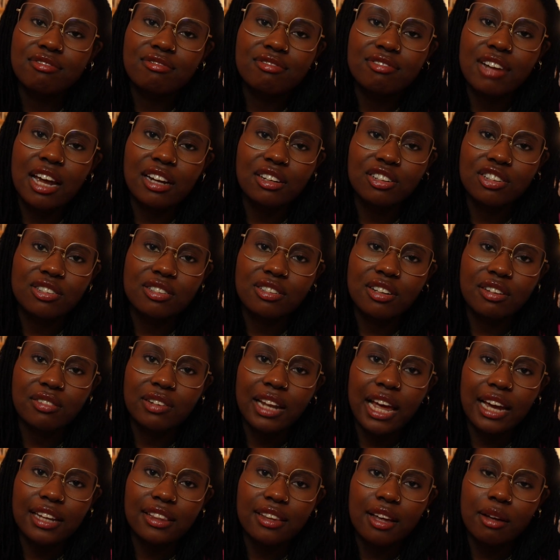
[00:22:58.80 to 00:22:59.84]
I just don't
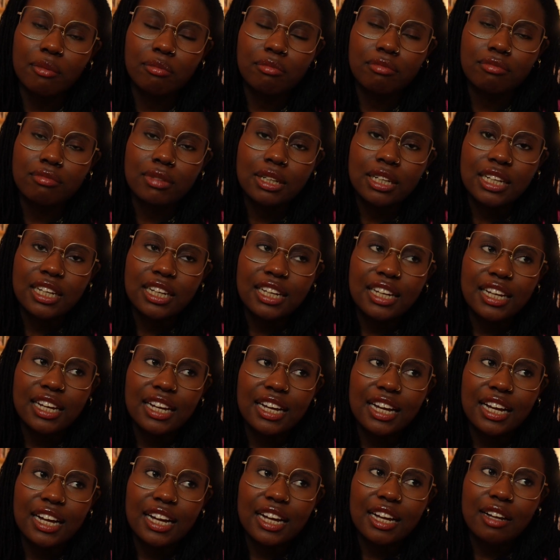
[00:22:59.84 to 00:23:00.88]
like them.
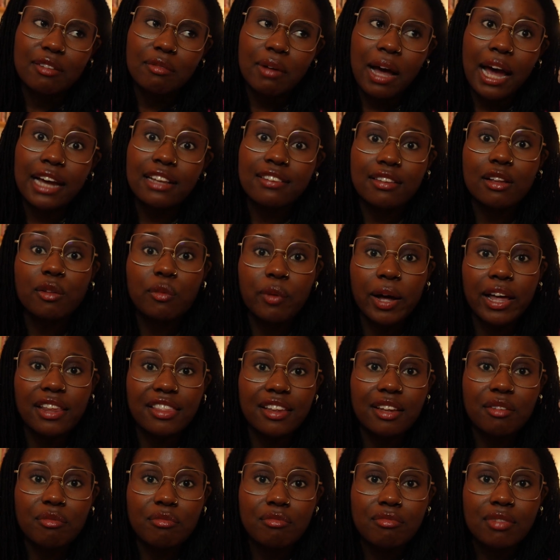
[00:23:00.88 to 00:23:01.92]
I still wear
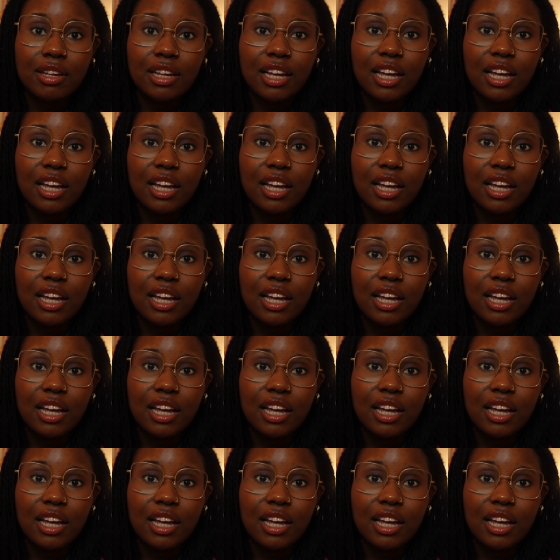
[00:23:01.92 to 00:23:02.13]
them,